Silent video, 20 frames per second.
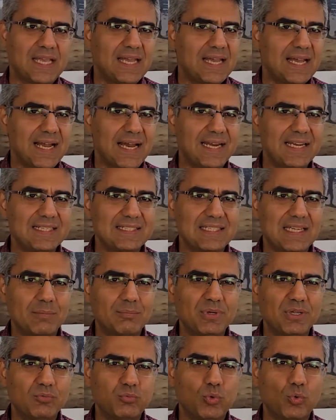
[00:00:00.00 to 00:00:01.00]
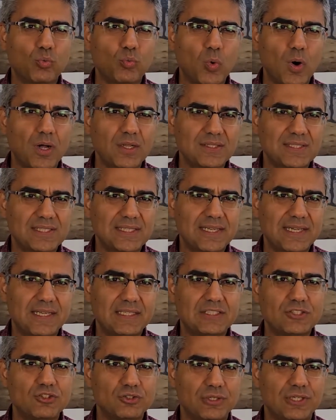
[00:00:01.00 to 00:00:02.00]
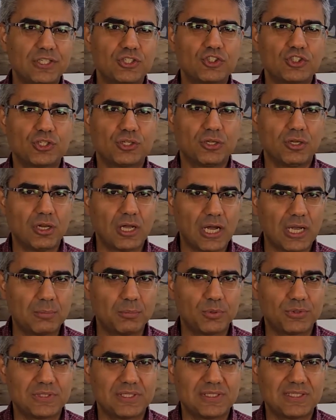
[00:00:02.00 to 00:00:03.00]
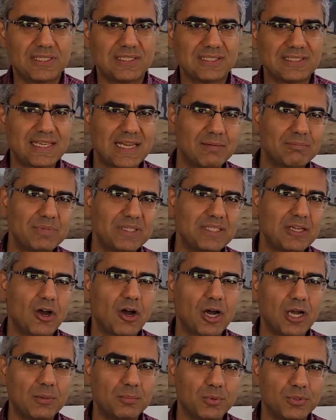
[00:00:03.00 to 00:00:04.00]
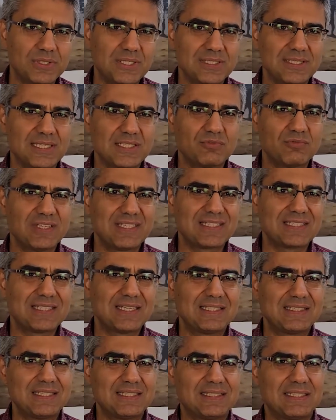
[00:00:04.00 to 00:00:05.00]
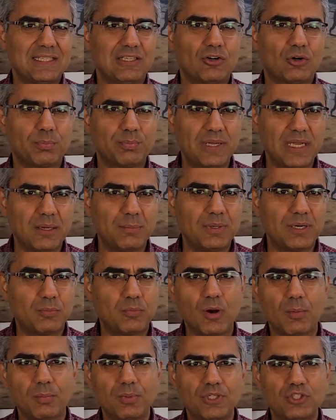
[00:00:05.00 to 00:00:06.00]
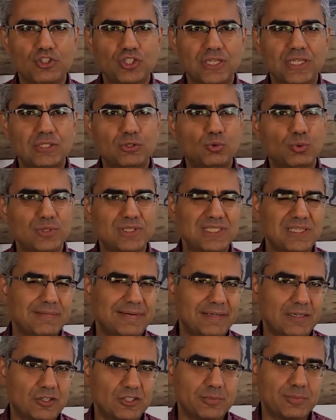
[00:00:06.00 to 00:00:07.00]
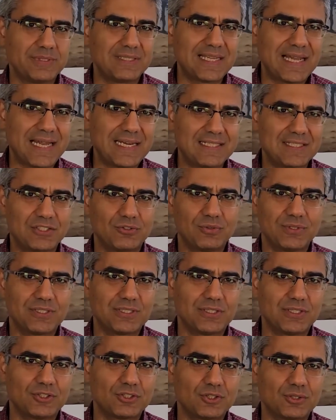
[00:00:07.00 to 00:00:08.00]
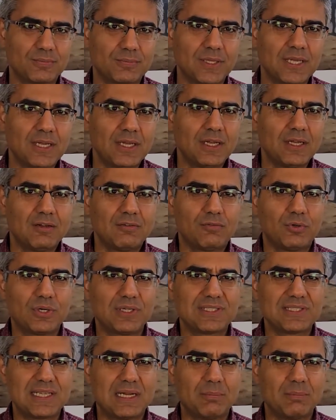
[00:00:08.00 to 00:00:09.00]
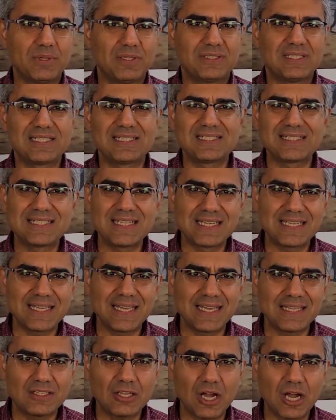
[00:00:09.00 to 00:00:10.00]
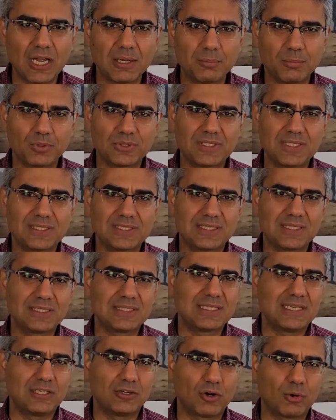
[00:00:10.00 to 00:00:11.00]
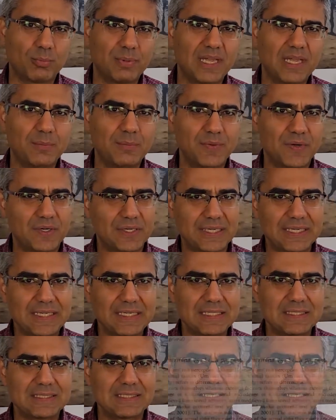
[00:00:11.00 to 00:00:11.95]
An example for one-tailed directional hypothesis can be the hypothesis we stated in our paper published in Tourism and Hospitality Research. For example, the second hypothesis in our paper is